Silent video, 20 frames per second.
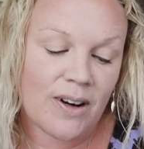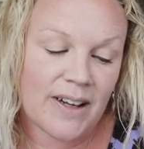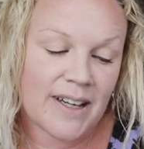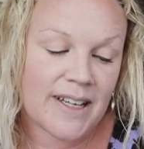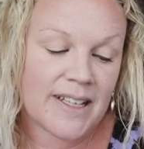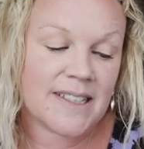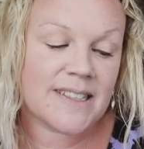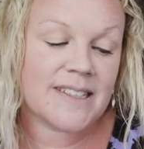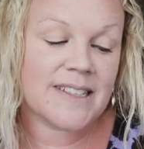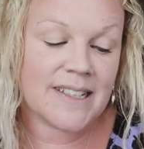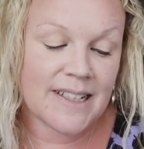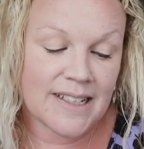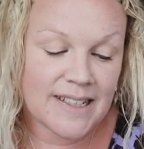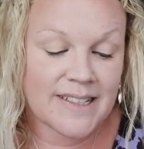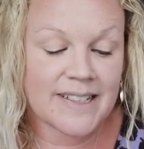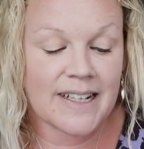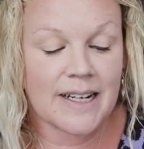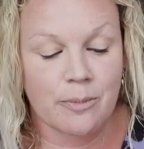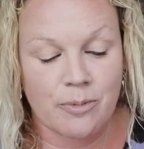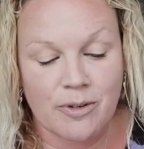Like it's de
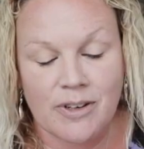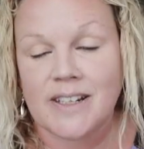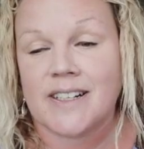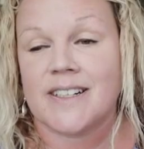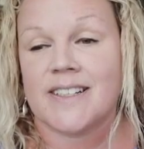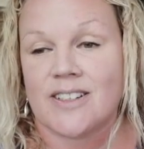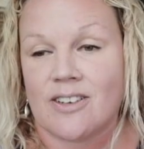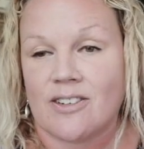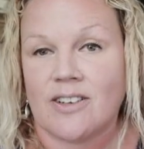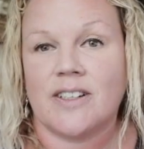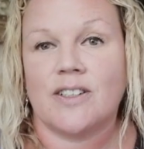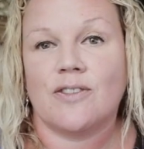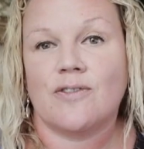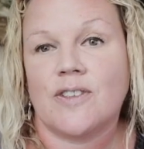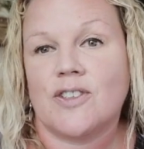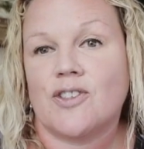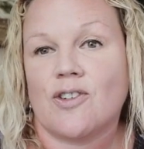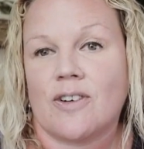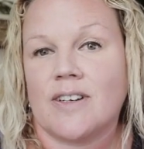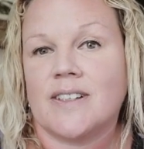deliberately designed
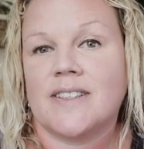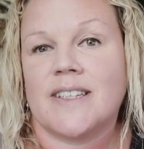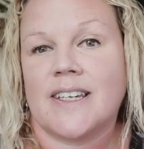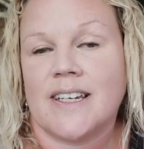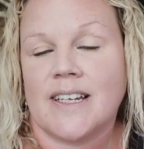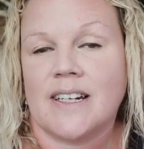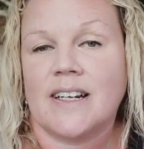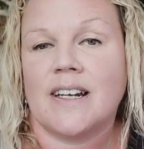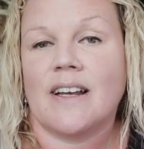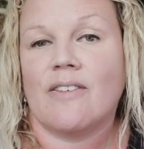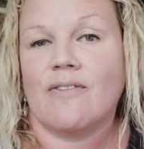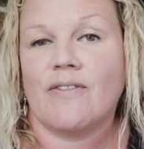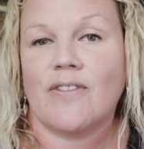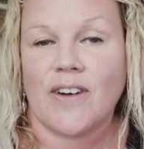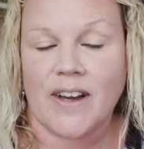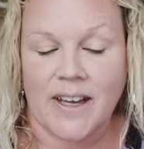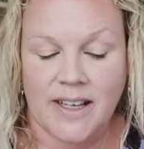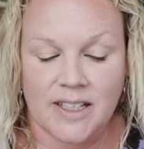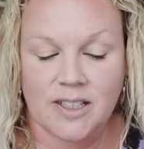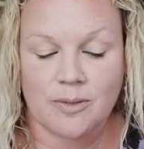for dry skin and
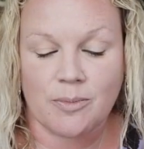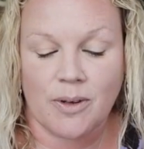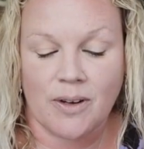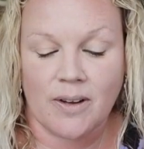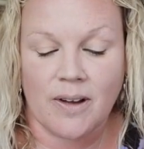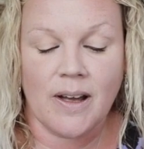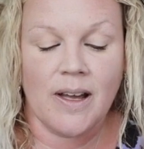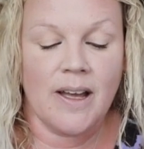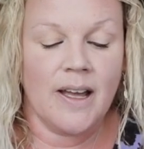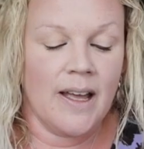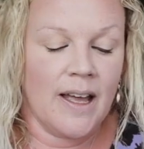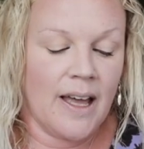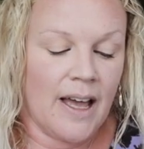for eczema